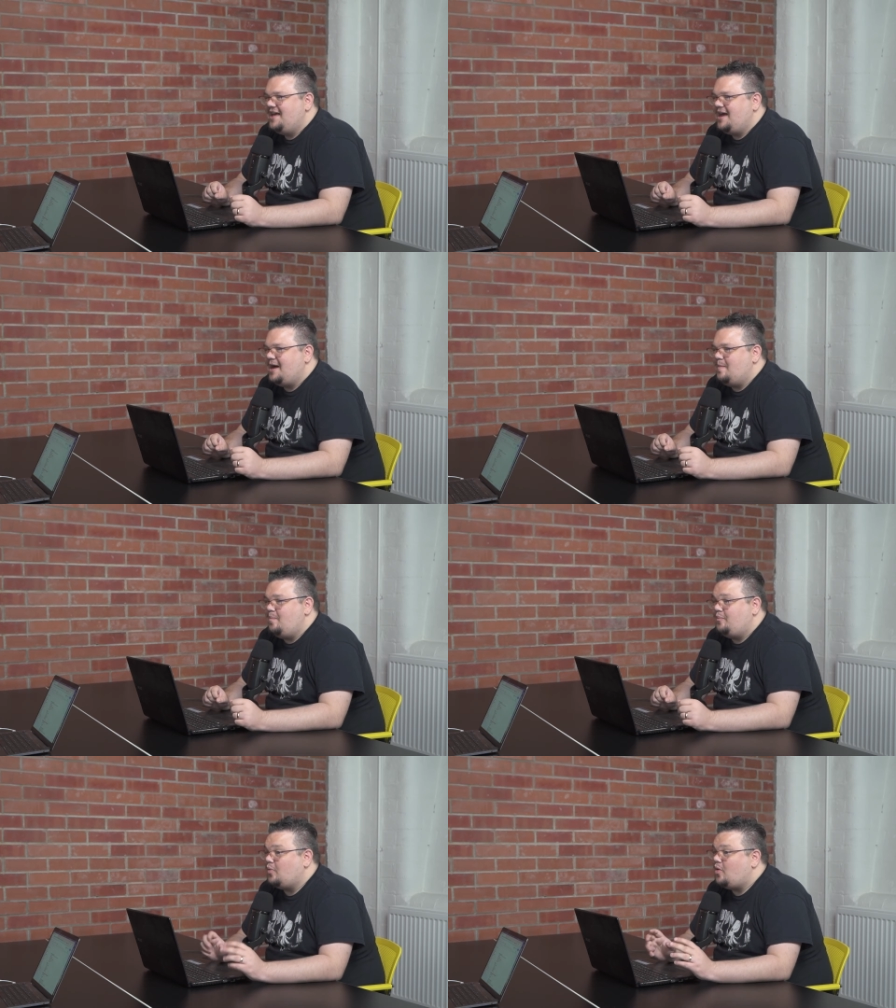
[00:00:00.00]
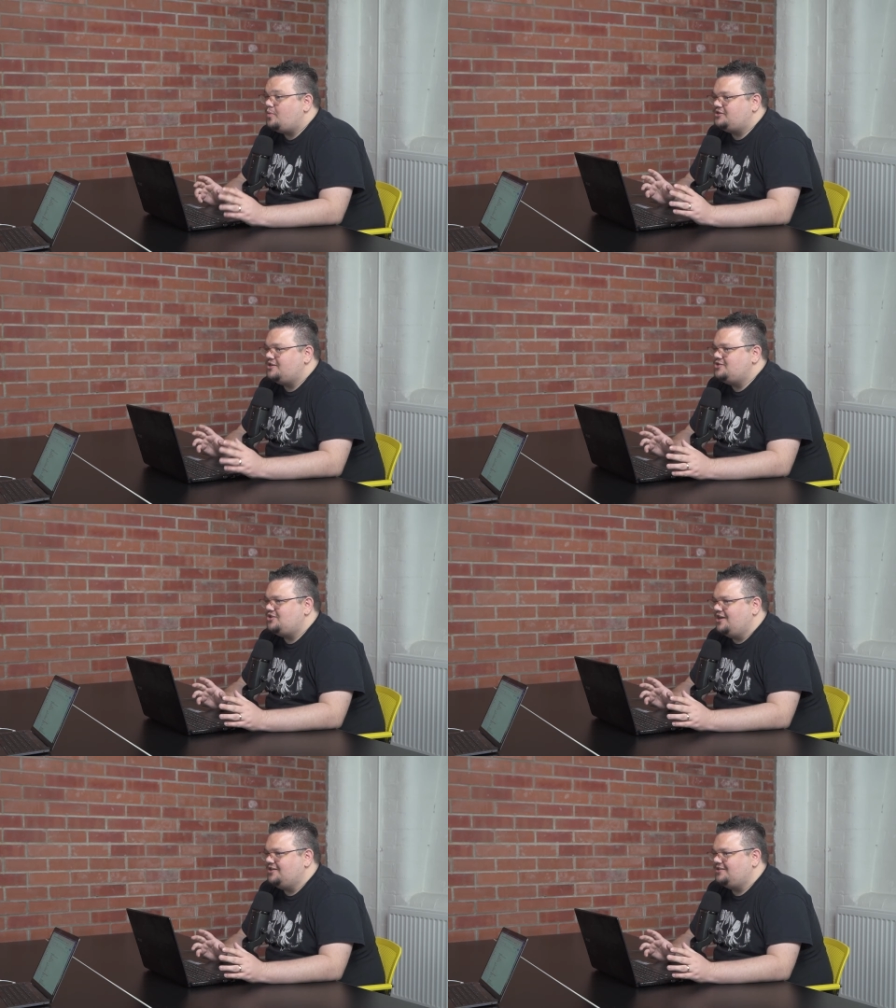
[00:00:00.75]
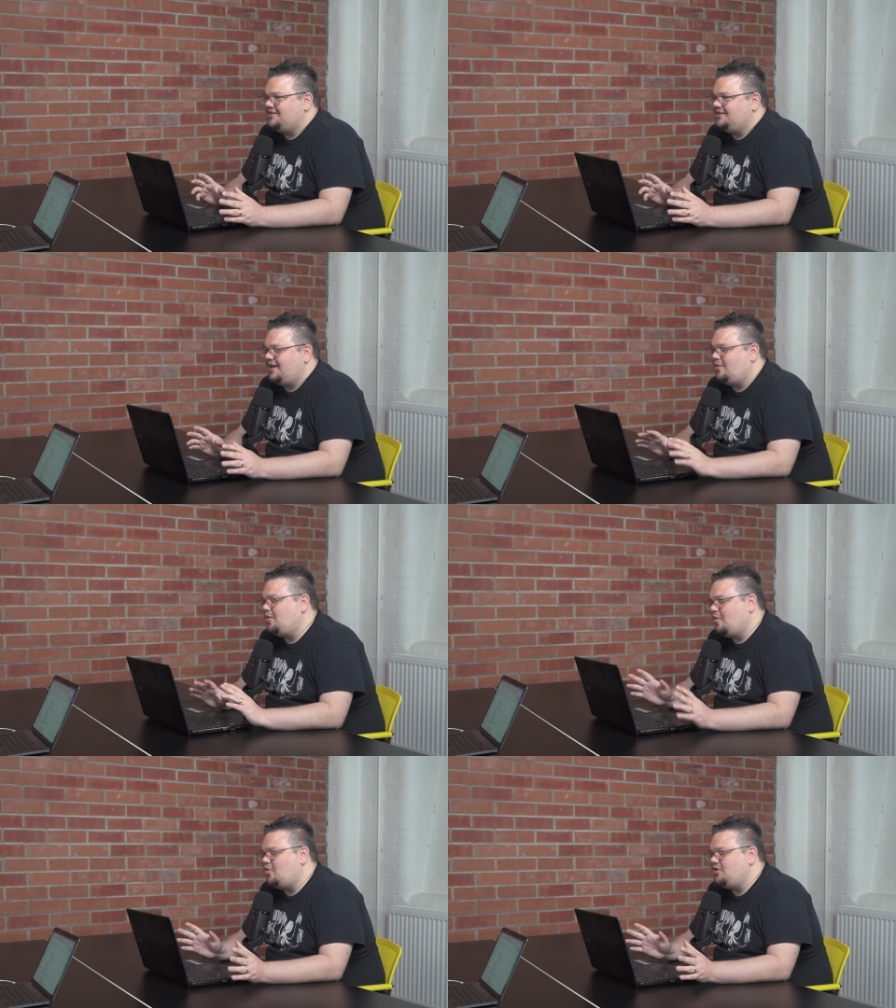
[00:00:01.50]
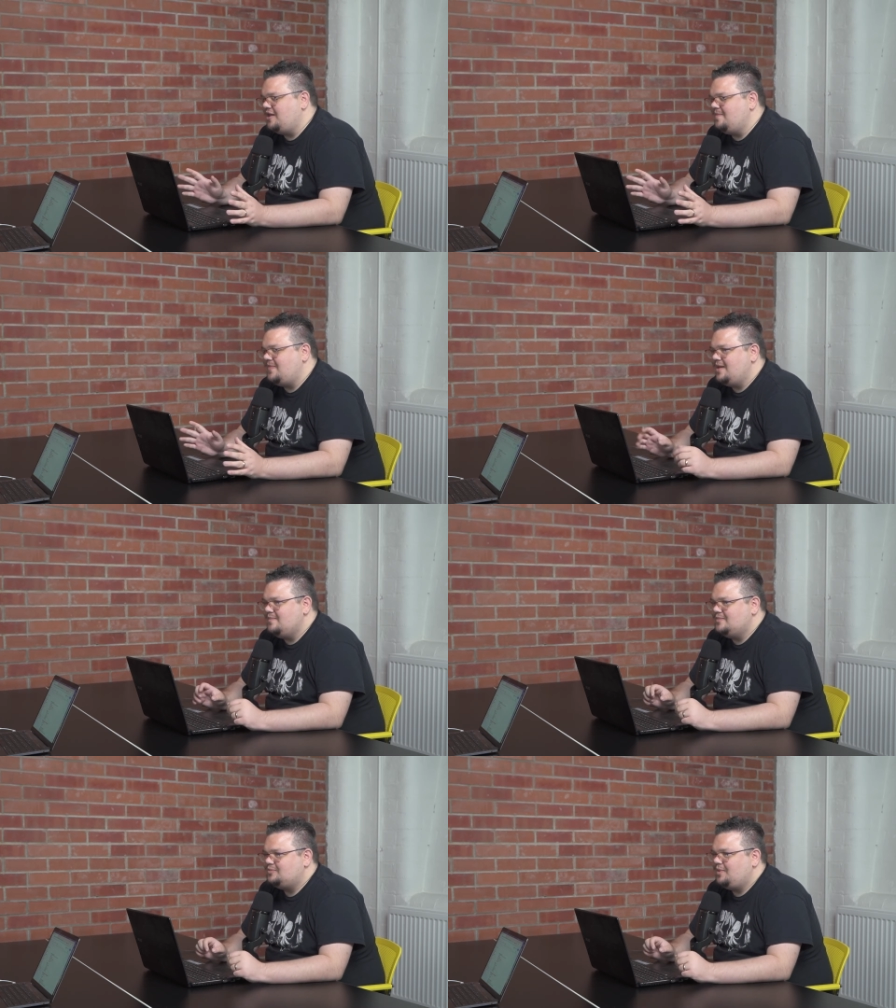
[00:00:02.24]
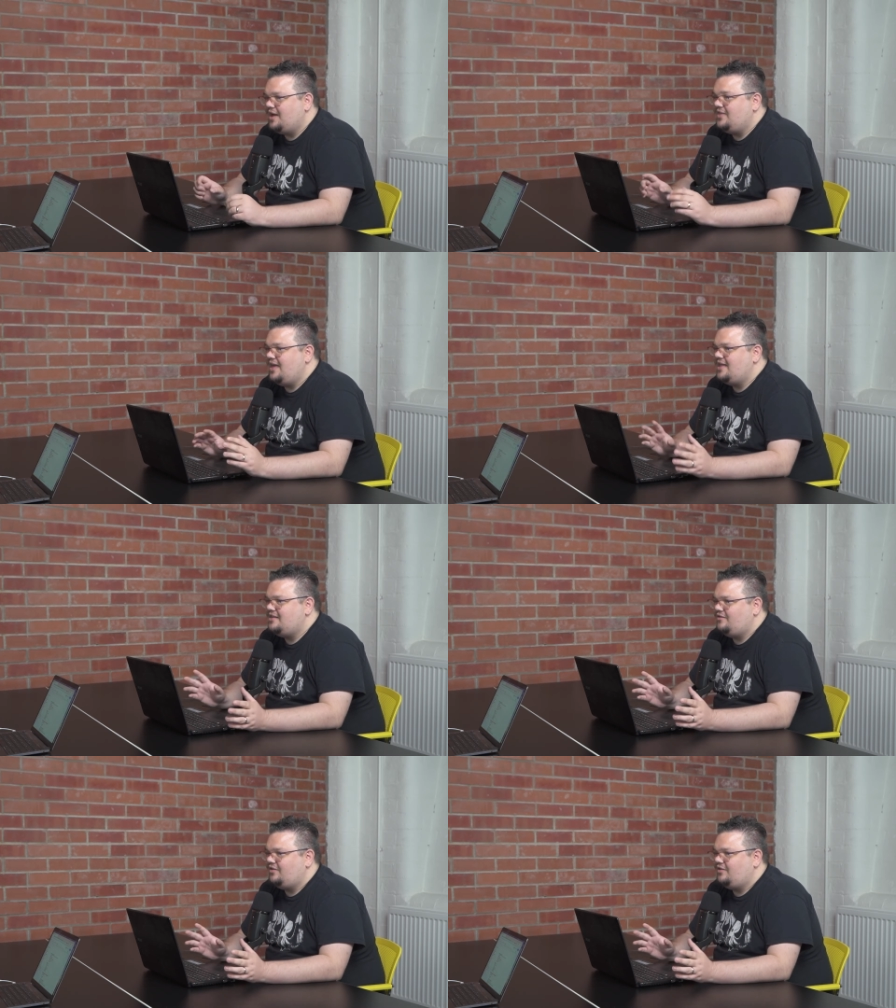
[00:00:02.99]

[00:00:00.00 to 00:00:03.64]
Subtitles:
But what was interesting, and I won't name names, but at the end of